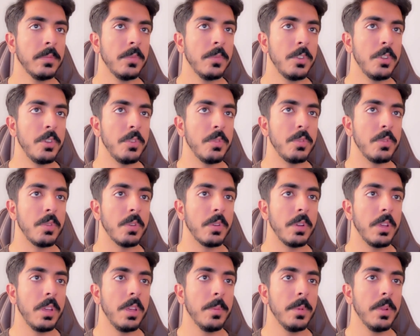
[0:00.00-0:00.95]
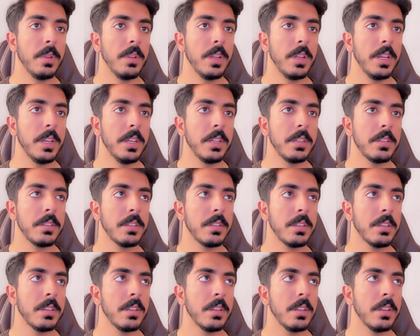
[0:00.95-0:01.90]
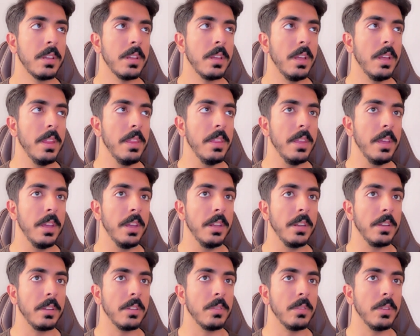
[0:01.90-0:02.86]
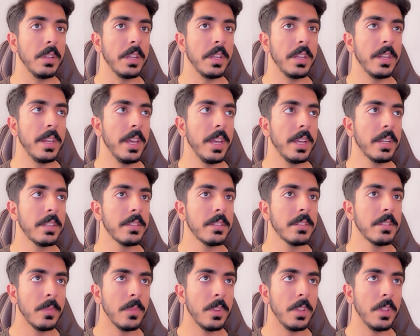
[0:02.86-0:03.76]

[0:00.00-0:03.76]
choose your email list, and then click next.